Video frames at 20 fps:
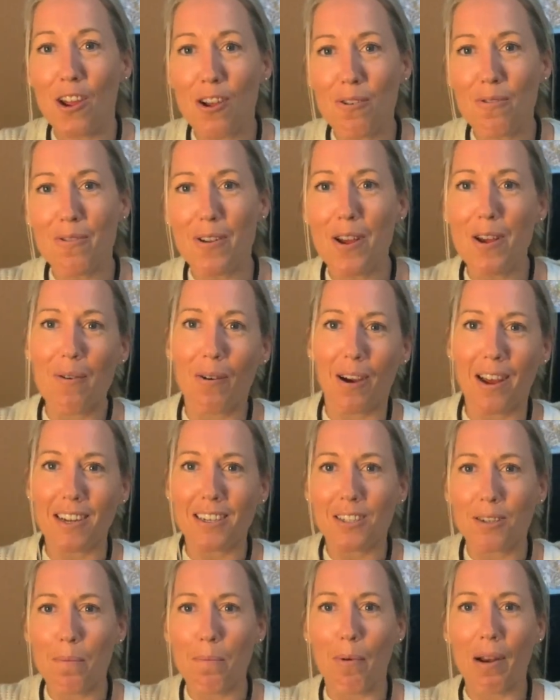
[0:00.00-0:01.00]
Who knew I
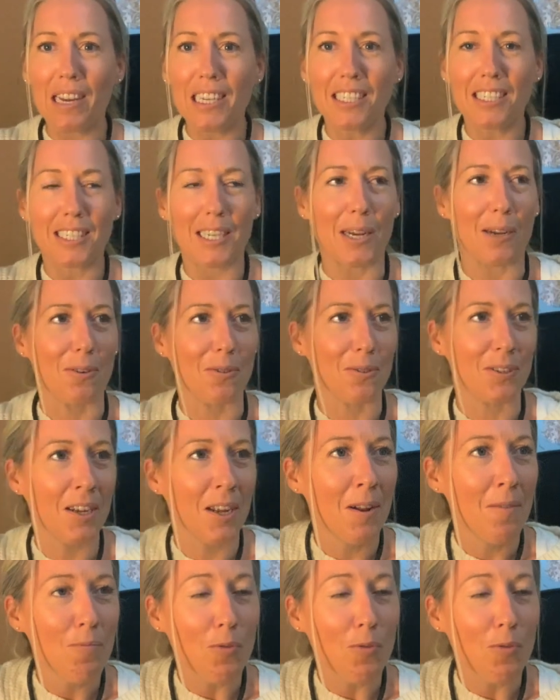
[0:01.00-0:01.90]
had some brain cells,